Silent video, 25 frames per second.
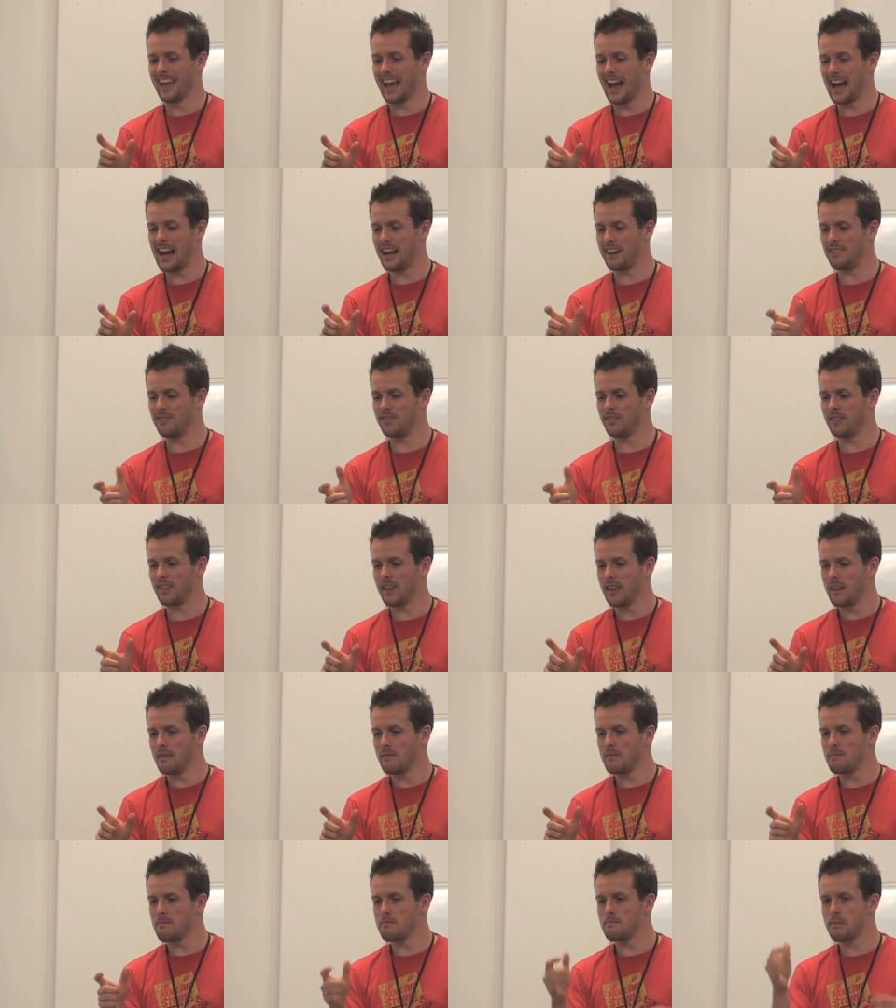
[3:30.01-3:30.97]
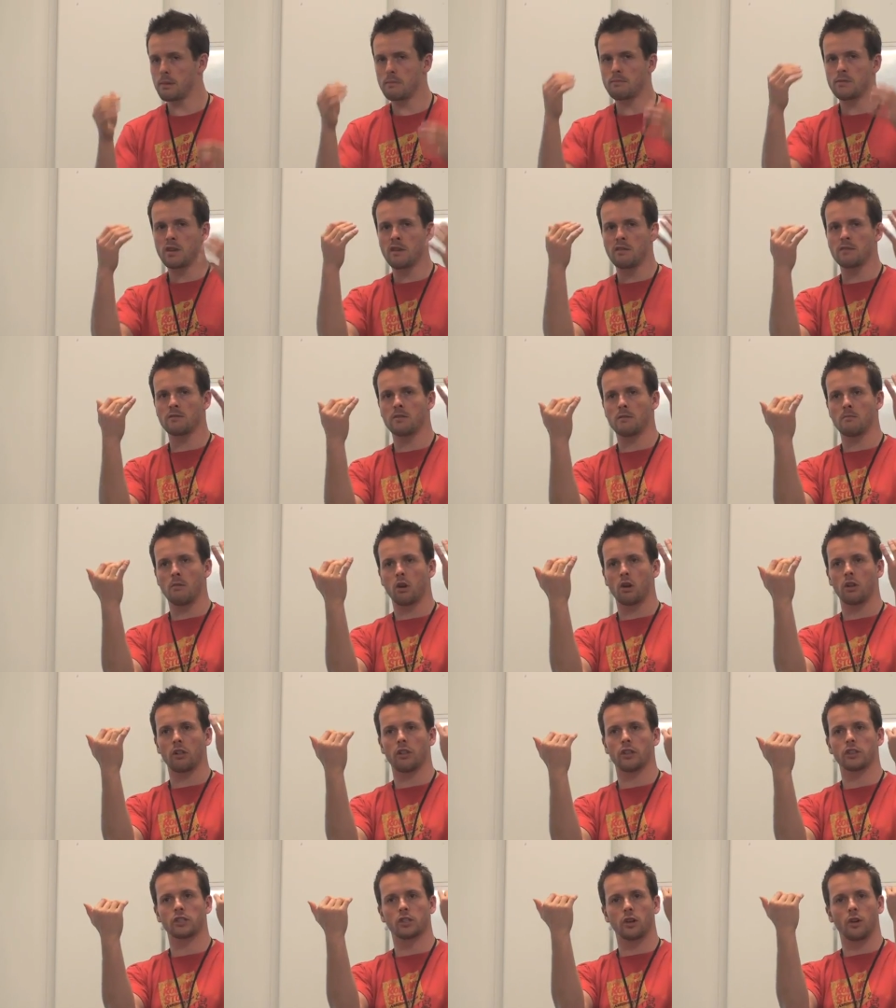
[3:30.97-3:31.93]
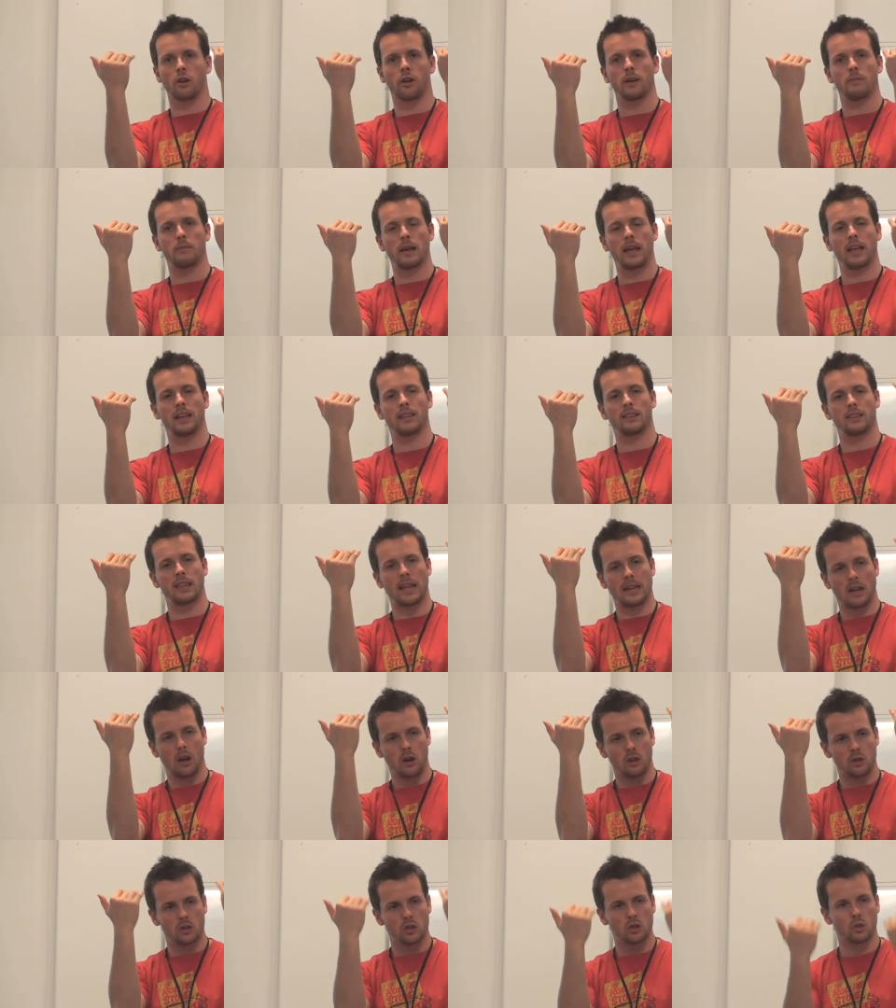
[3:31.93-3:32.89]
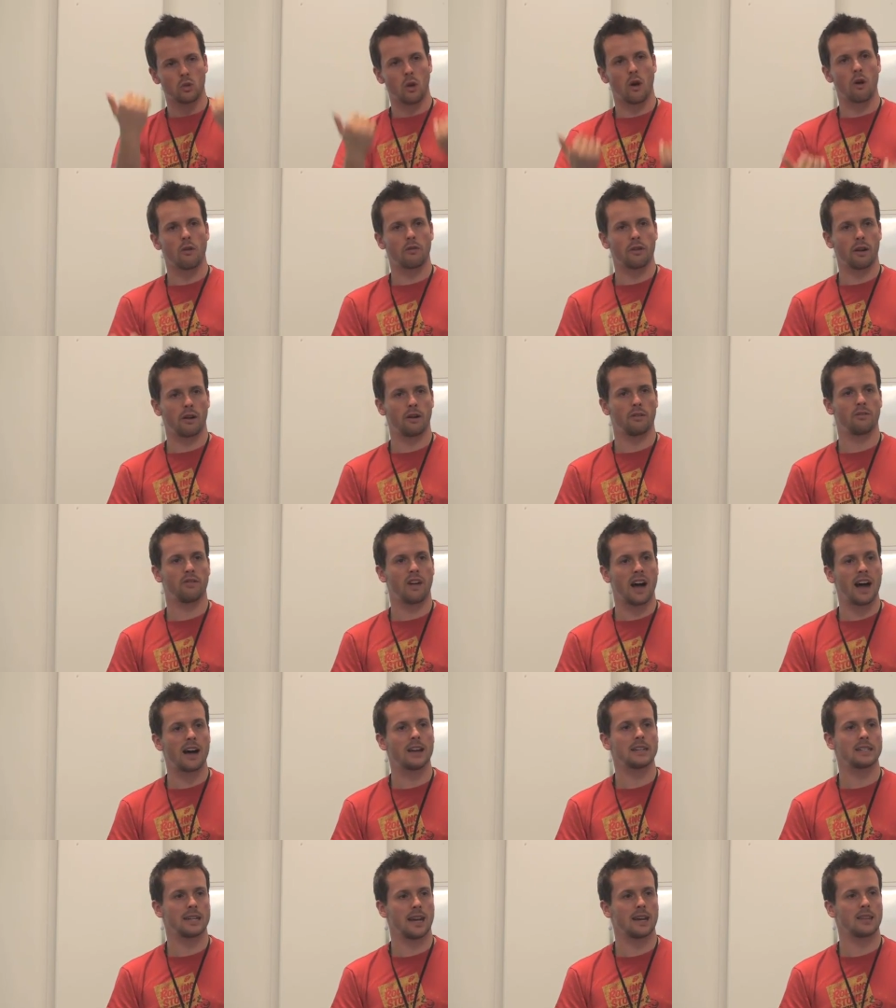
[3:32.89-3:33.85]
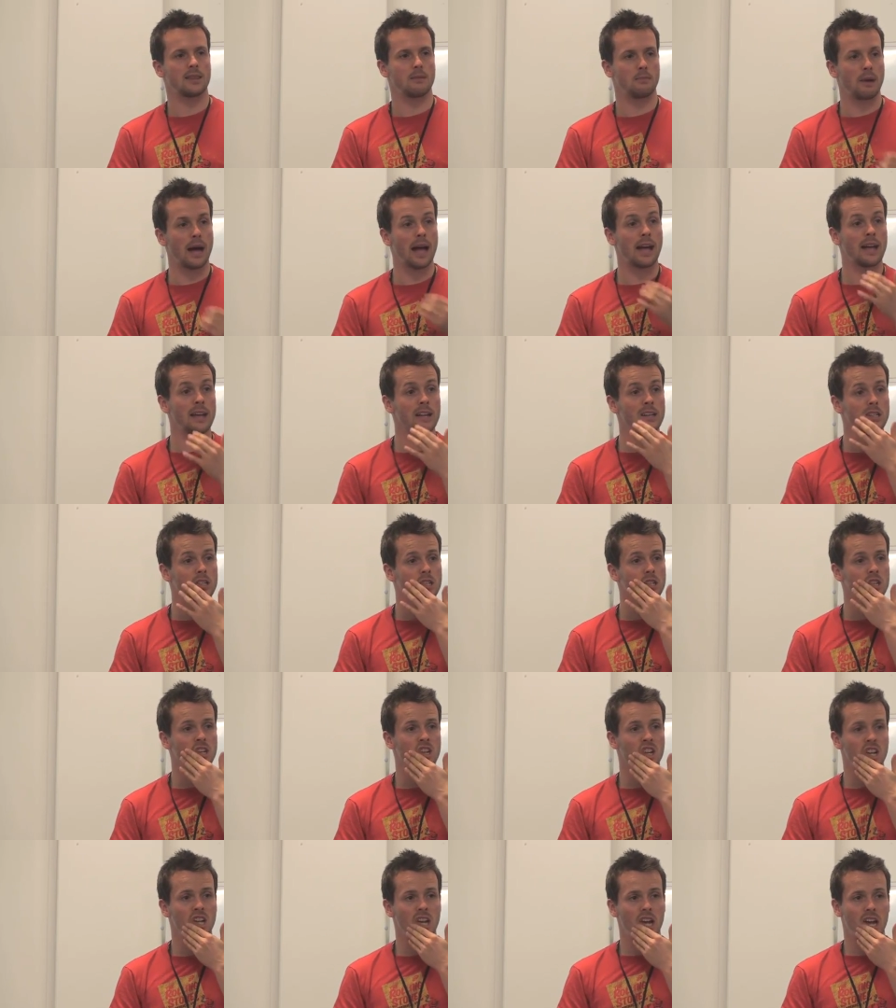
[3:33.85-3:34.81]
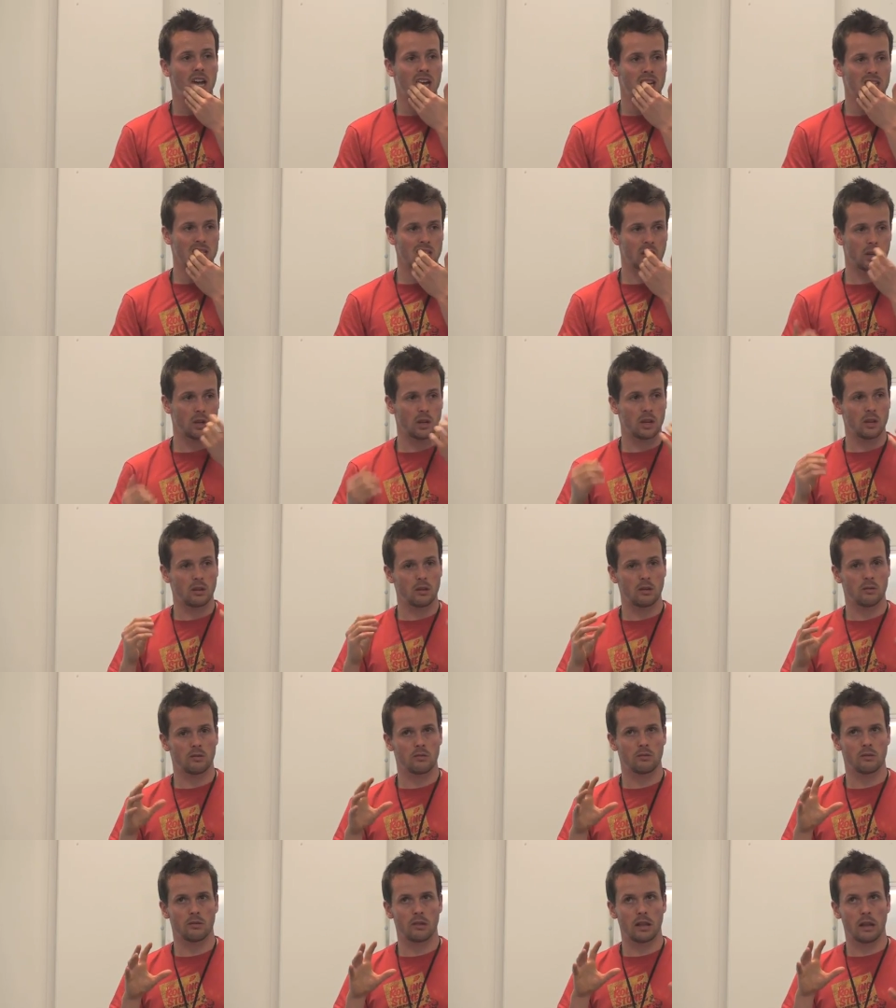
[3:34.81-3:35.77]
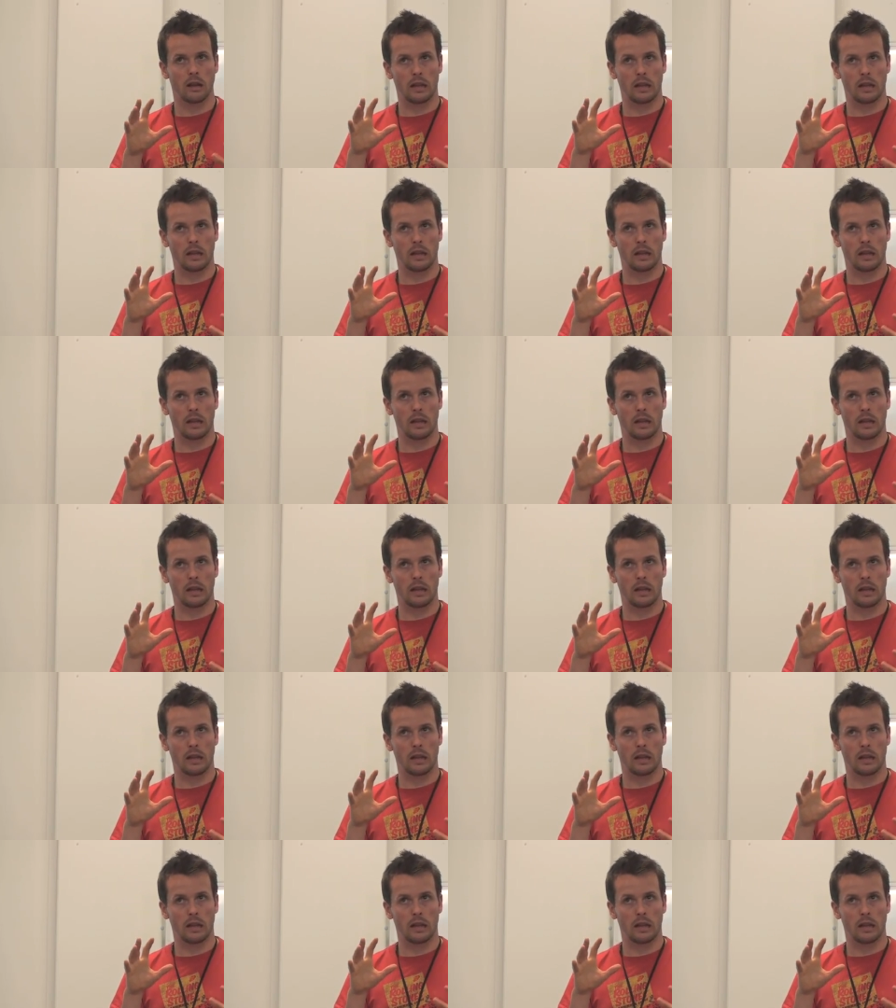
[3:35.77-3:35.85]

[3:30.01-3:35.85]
Um, but the, the moral of the story being they don't scroll very far down the page. Uh, so you,